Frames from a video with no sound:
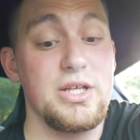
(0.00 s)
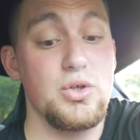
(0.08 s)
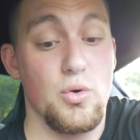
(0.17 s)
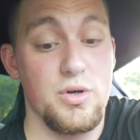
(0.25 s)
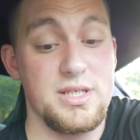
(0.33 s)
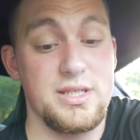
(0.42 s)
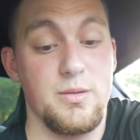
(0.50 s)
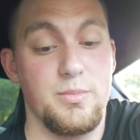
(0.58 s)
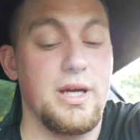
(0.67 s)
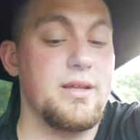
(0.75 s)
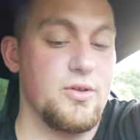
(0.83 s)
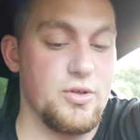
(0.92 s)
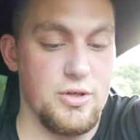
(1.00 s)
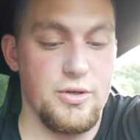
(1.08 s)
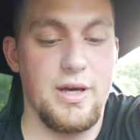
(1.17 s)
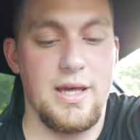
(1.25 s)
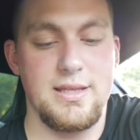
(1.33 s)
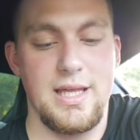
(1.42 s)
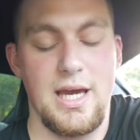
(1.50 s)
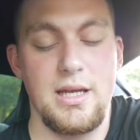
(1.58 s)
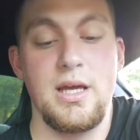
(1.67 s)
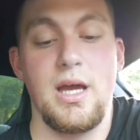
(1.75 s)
door sill plates, I'll show you guys that.